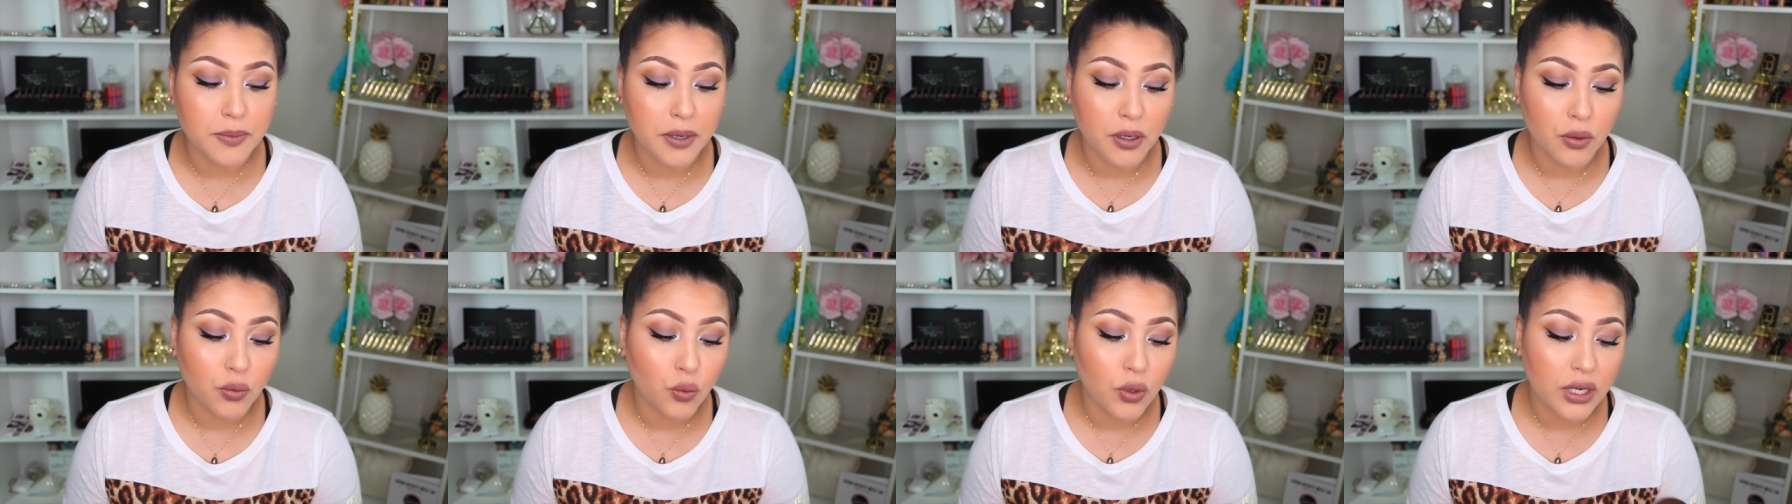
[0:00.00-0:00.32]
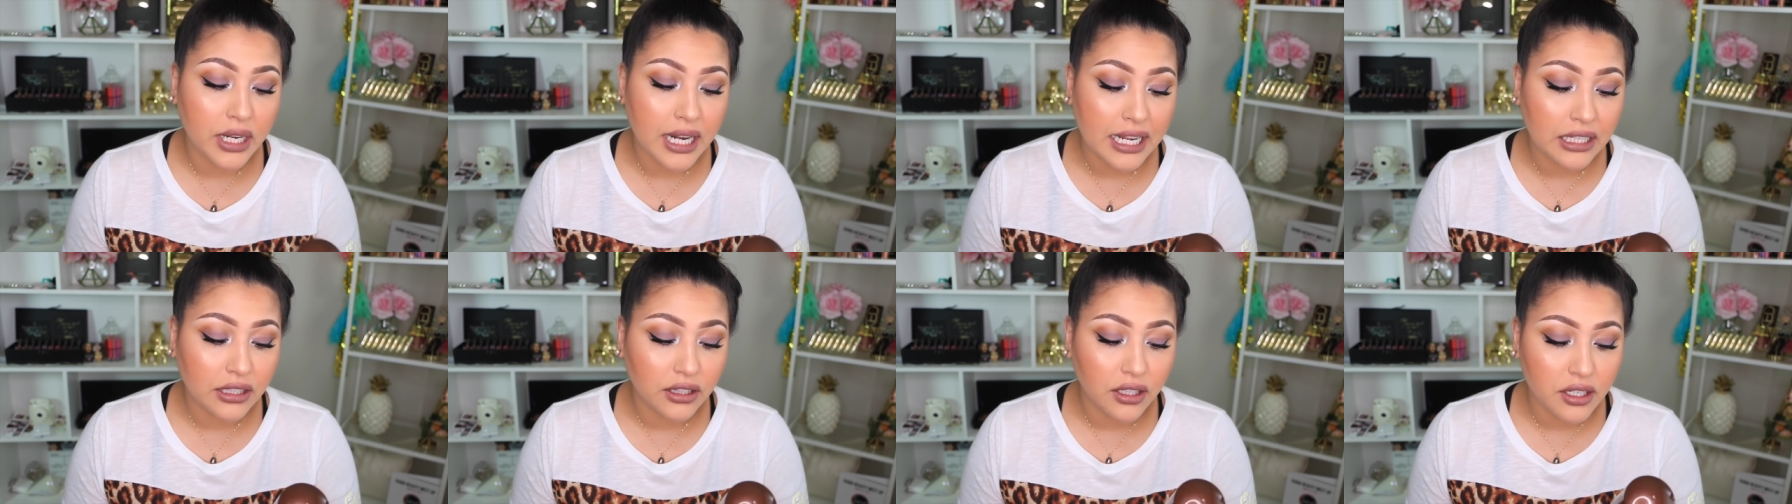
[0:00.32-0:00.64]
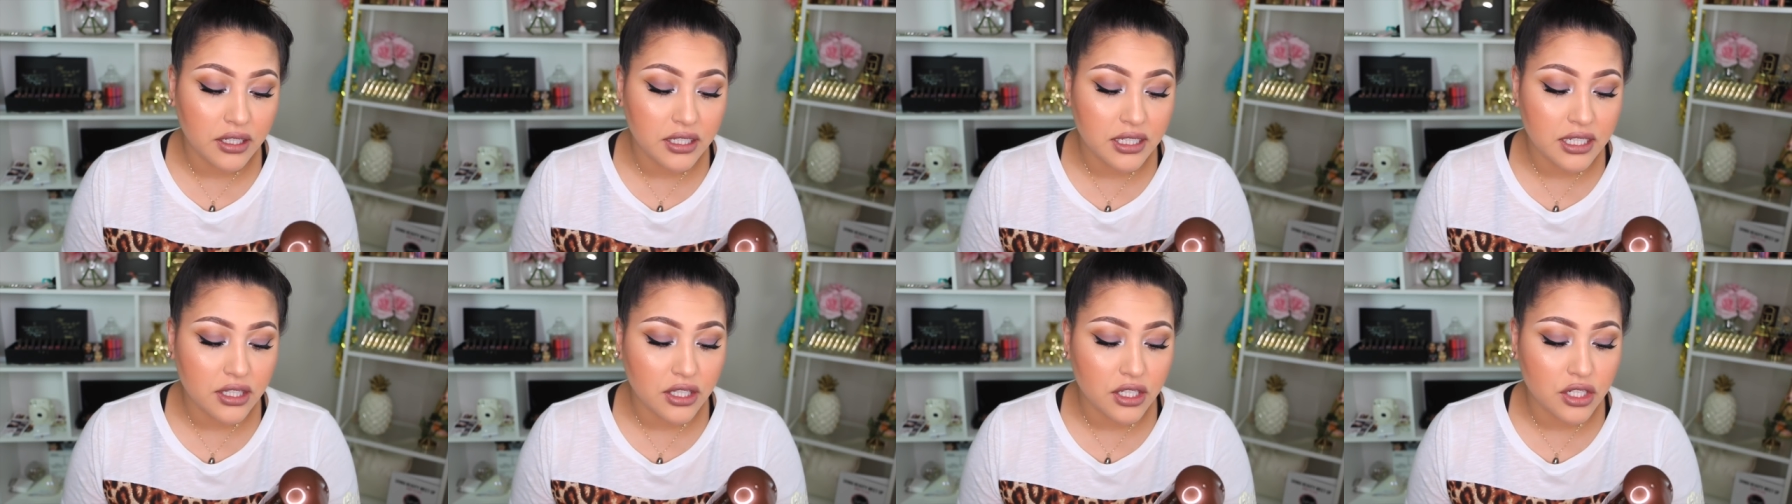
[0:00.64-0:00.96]
But when I
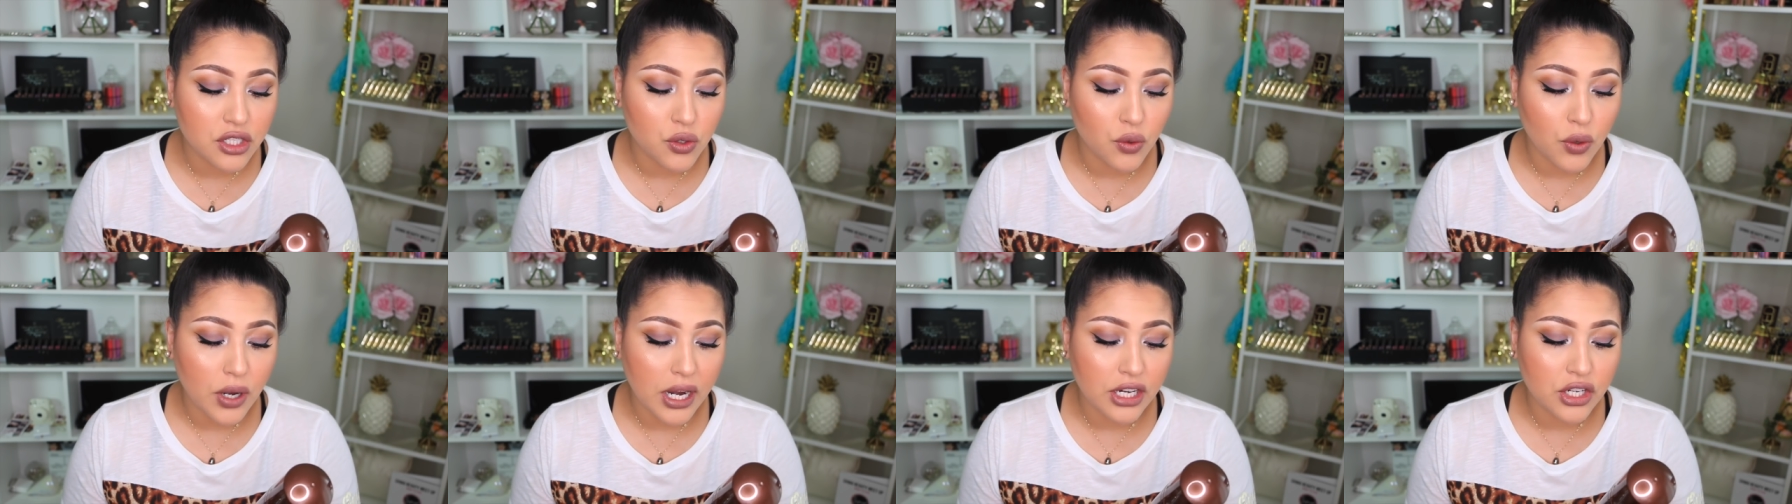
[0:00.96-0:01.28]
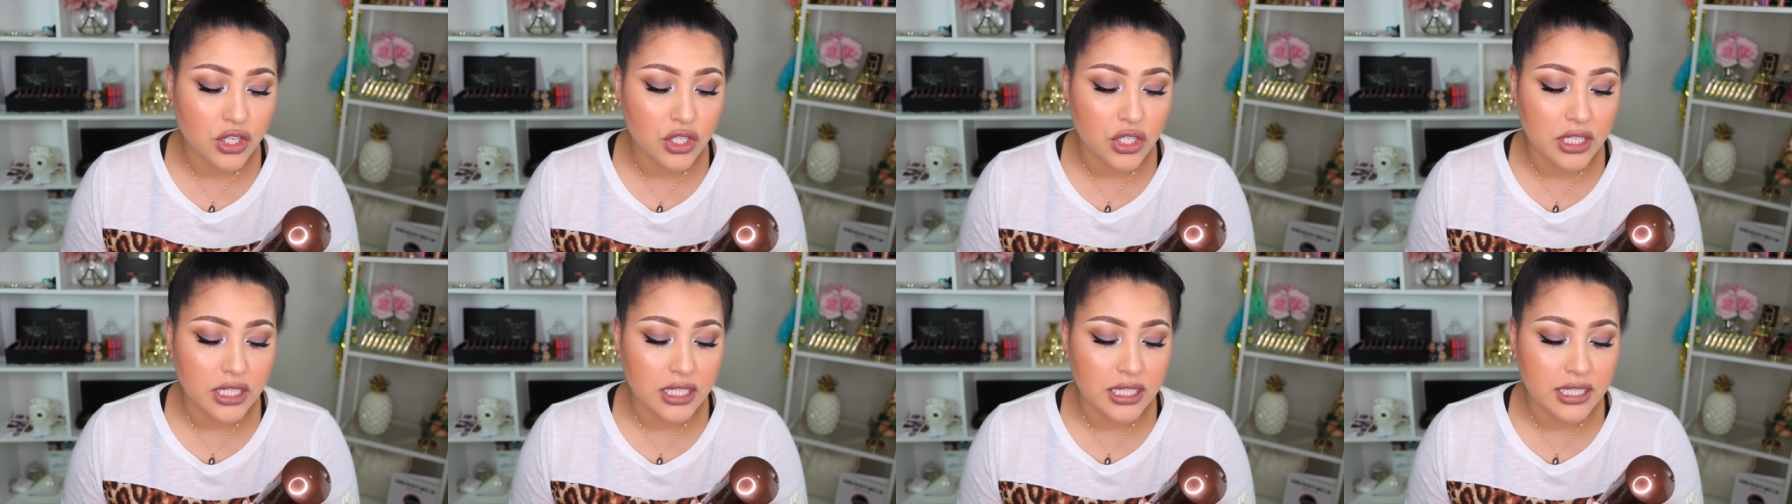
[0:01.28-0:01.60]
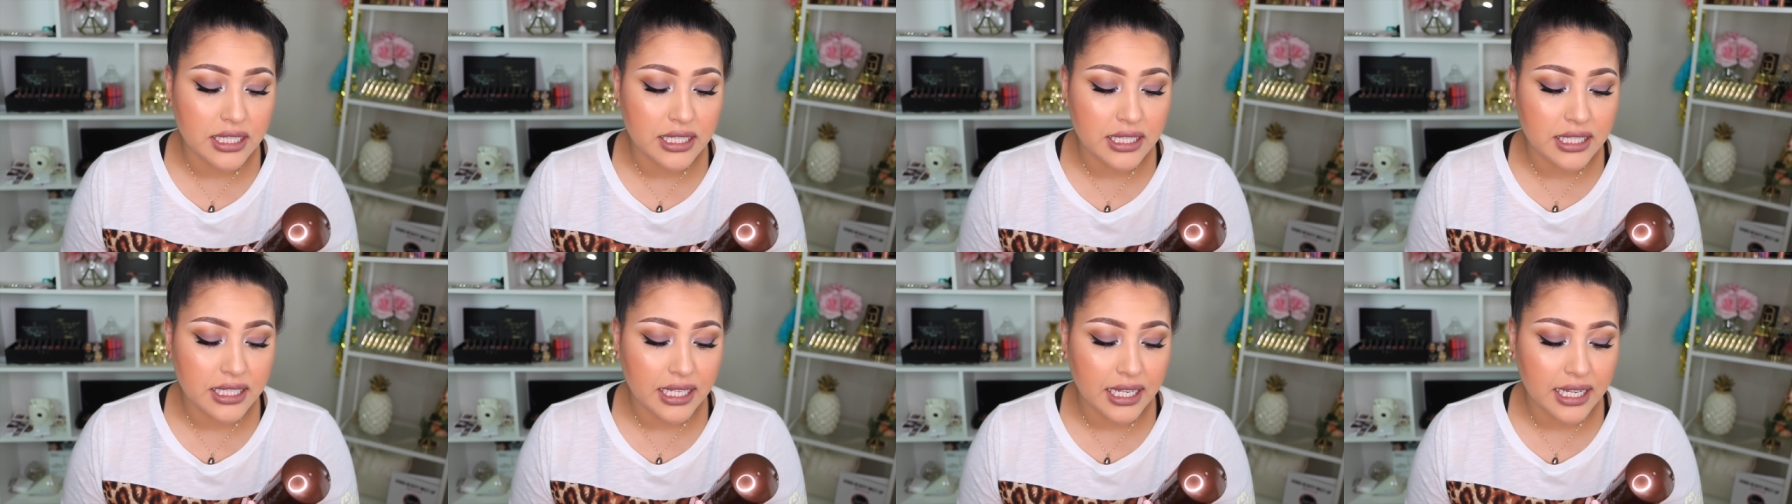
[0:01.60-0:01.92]
looked at the
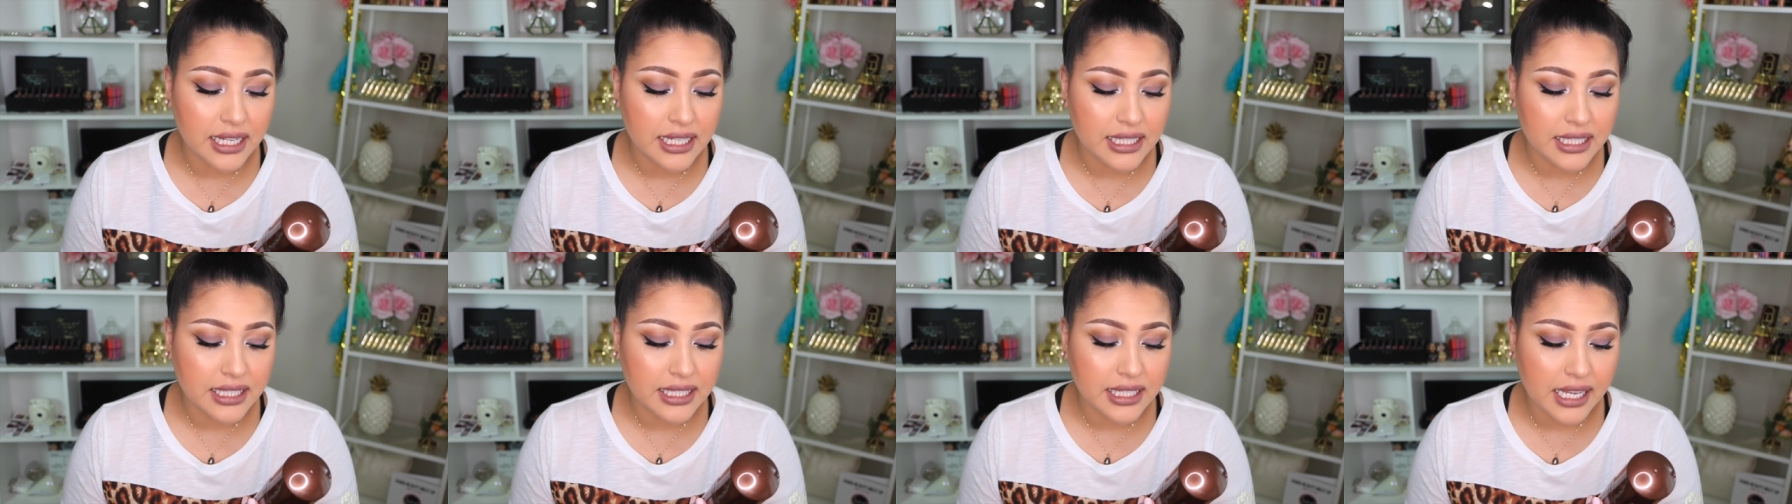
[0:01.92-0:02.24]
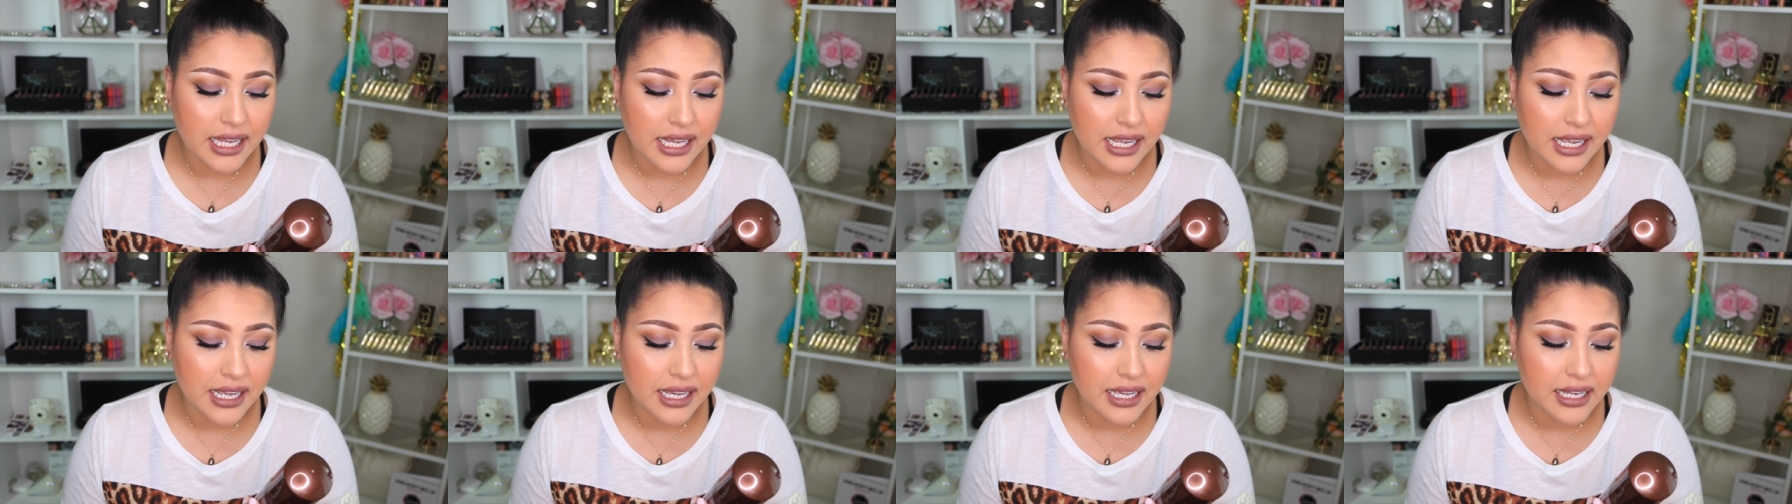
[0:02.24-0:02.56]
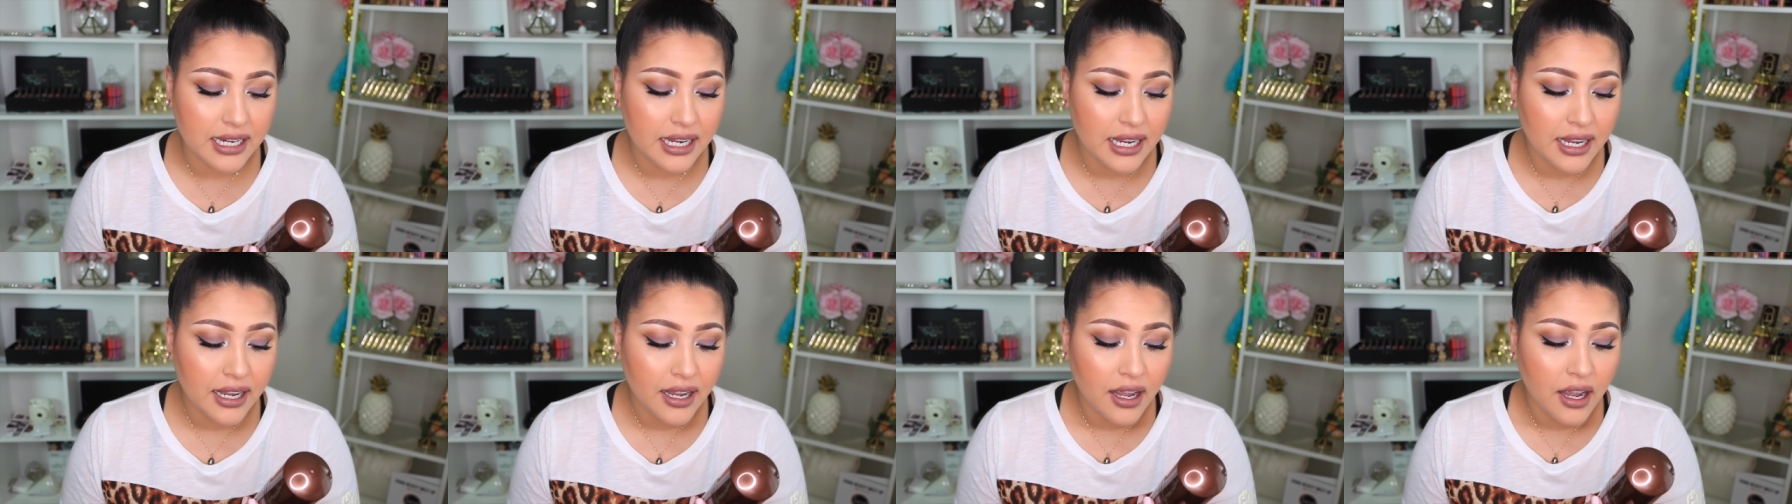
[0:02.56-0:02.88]
directions, it
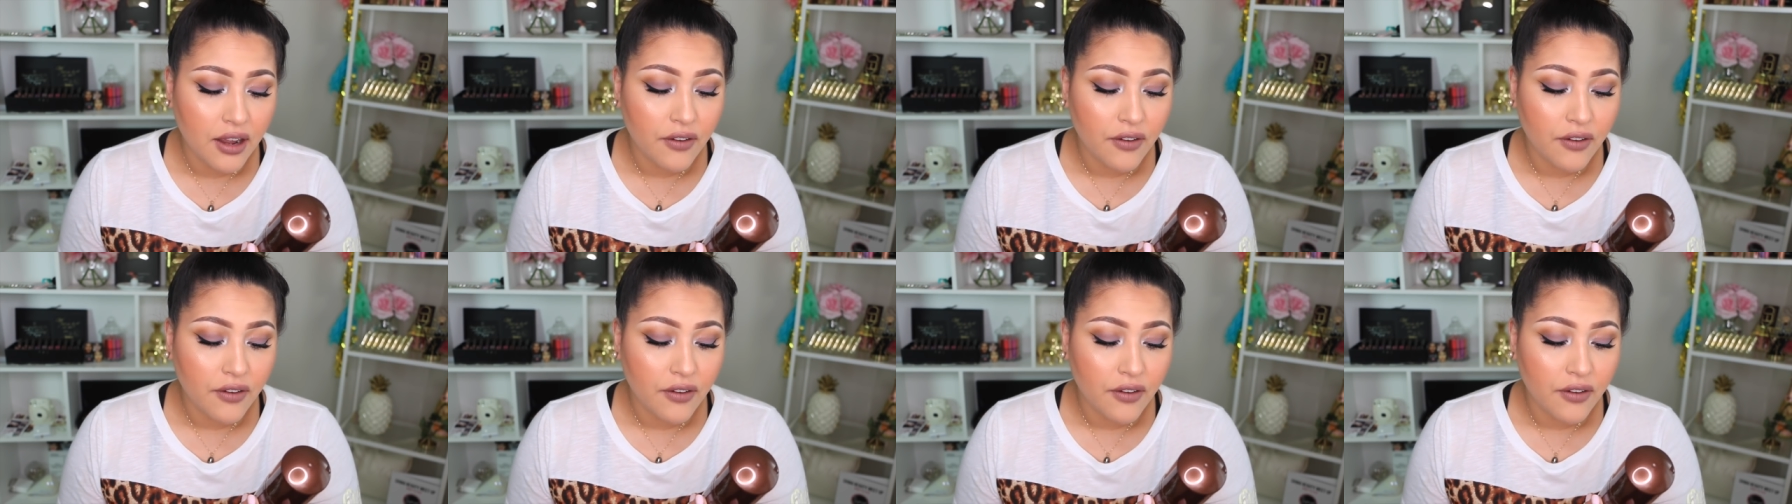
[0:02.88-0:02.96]
said